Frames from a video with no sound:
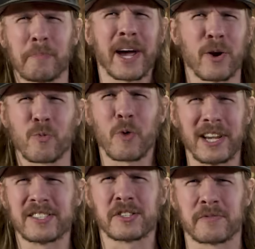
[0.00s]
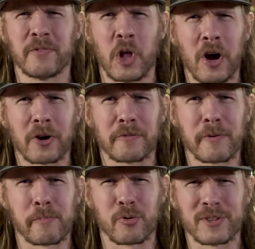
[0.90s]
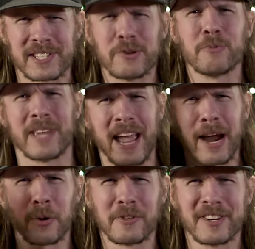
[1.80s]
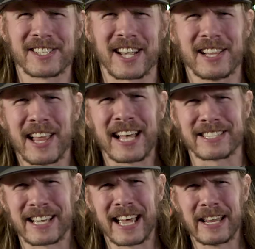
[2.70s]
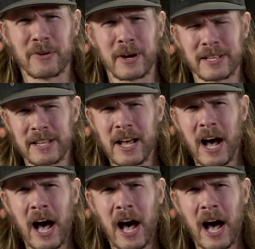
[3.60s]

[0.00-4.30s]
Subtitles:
by a racist vlogger from prison, it would be heralded as a classic anyways.